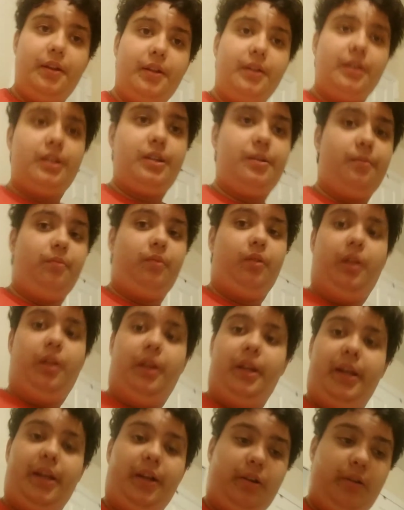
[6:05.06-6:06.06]
some
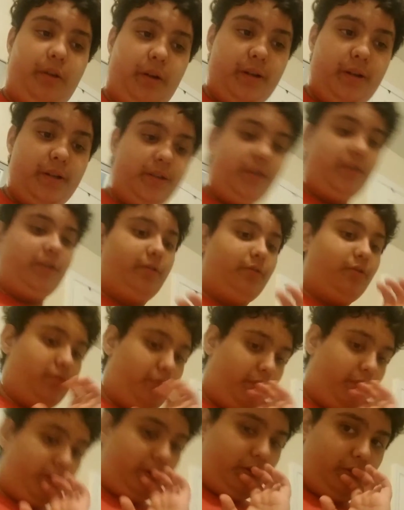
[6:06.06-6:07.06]
really crazy news
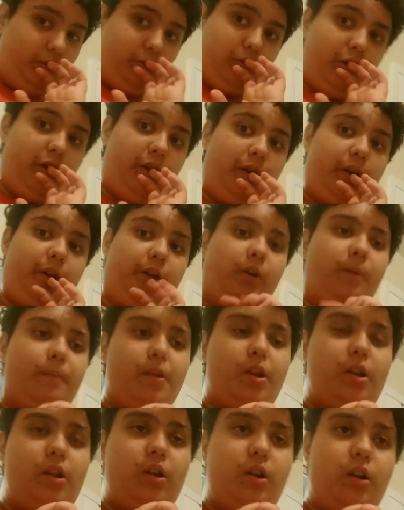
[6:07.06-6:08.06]
we got going on here.
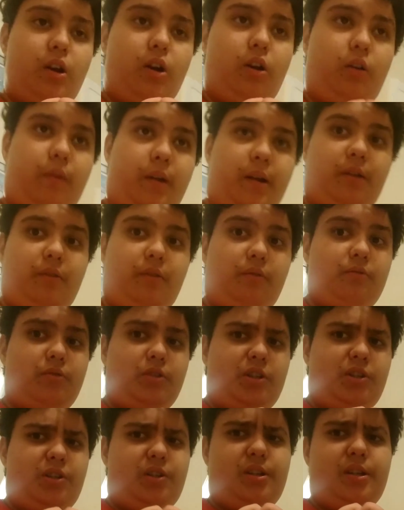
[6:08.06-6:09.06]
Around
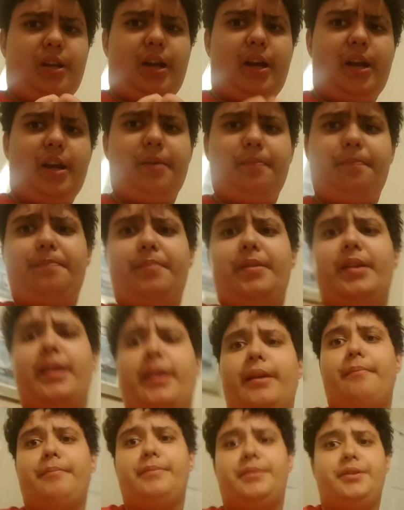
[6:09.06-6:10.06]
9
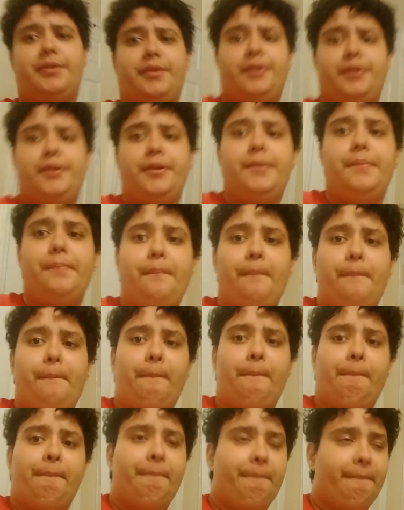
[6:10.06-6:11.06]
p.m. tonight,
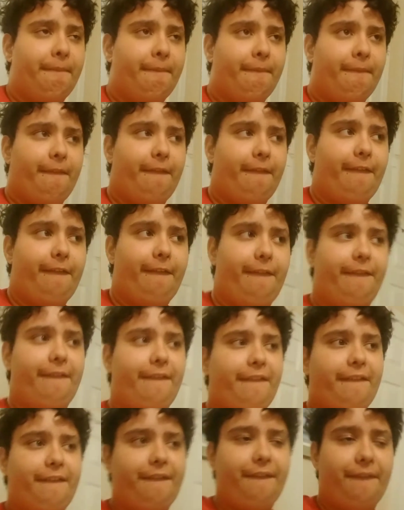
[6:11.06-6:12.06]
I
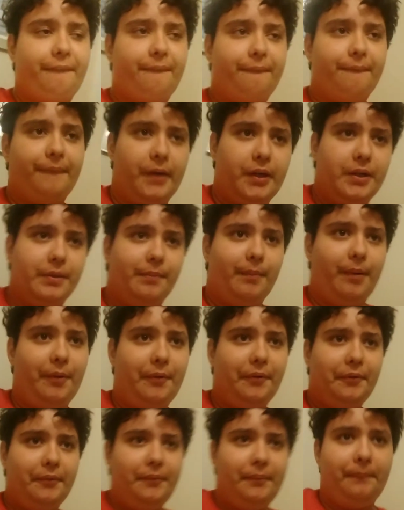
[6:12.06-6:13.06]
think, or
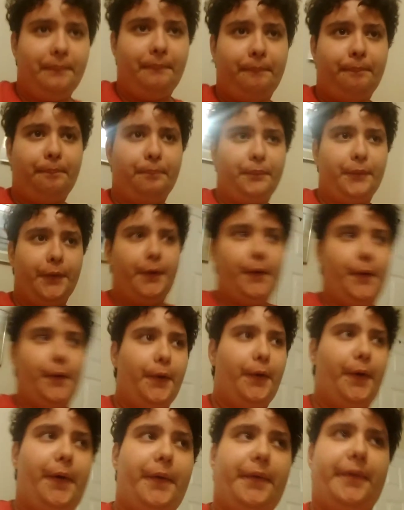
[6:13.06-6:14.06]
tomorrow,
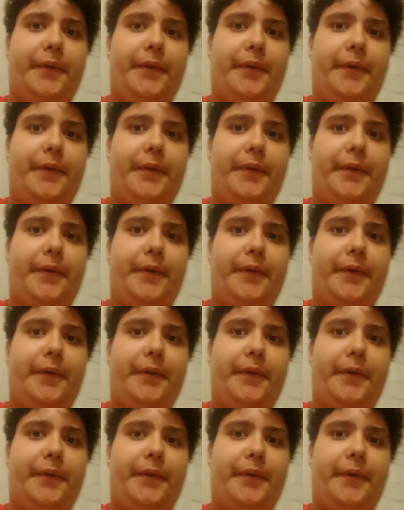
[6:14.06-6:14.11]
it's